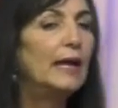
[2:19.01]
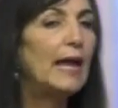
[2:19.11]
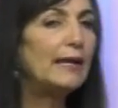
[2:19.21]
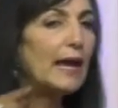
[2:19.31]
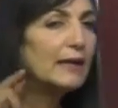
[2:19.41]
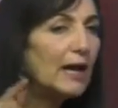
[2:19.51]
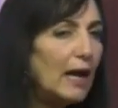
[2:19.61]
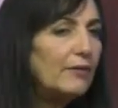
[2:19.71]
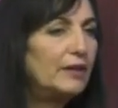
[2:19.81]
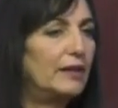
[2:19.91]
And that
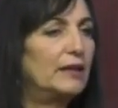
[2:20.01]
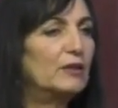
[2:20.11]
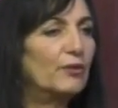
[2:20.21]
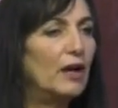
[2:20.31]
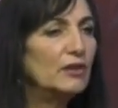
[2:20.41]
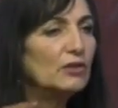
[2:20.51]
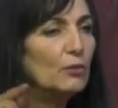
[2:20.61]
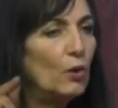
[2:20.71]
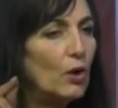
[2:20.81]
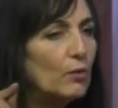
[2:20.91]
covenant is for us to
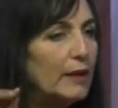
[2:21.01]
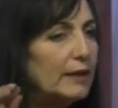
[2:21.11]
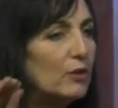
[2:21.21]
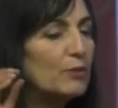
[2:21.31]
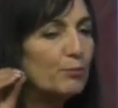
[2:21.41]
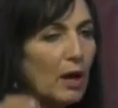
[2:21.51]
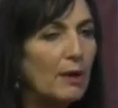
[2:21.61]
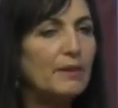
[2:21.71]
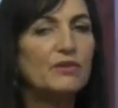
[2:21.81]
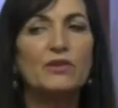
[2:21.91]
walk in those
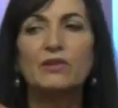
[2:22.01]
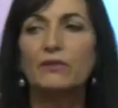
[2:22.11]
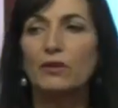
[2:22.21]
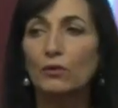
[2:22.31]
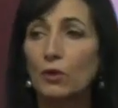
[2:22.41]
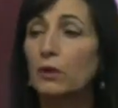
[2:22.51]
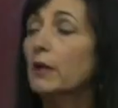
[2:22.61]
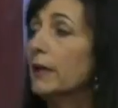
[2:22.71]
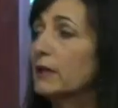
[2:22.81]
promises of the Lord.